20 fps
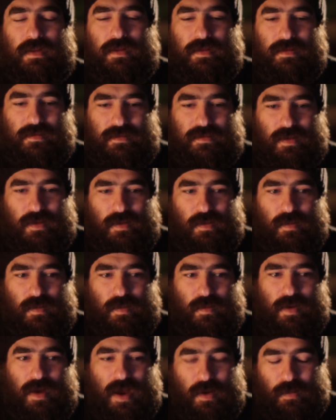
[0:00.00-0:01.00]
So
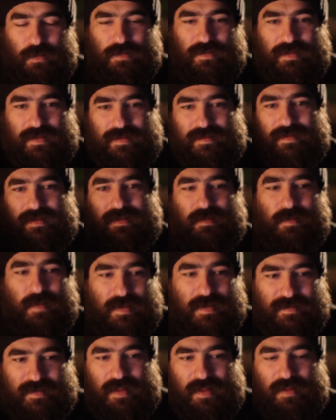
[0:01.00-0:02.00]
I was listening to
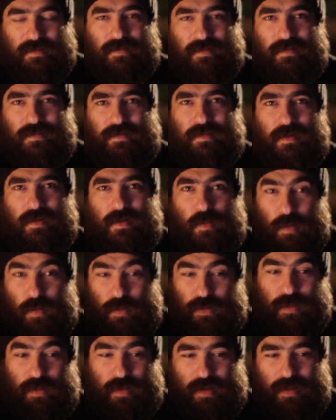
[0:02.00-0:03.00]
myself with
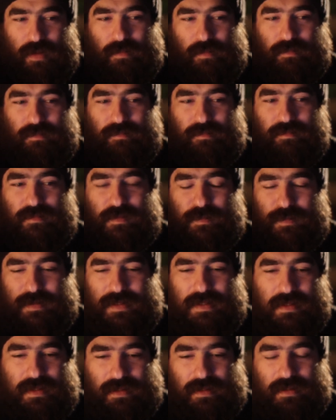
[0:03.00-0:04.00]

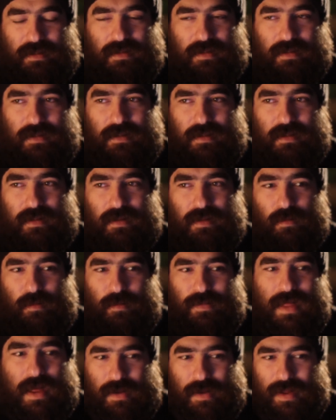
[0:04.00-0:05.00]
speaking
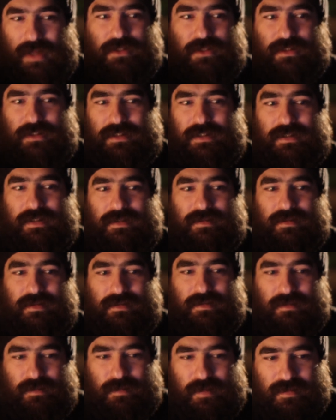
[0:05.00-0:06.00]
without actually listening
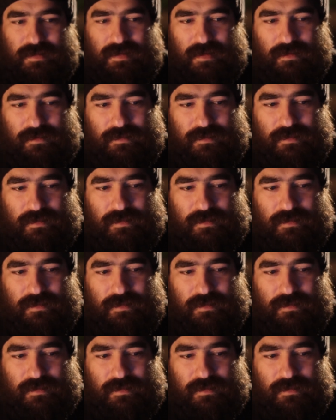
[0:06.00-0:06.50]
to myself.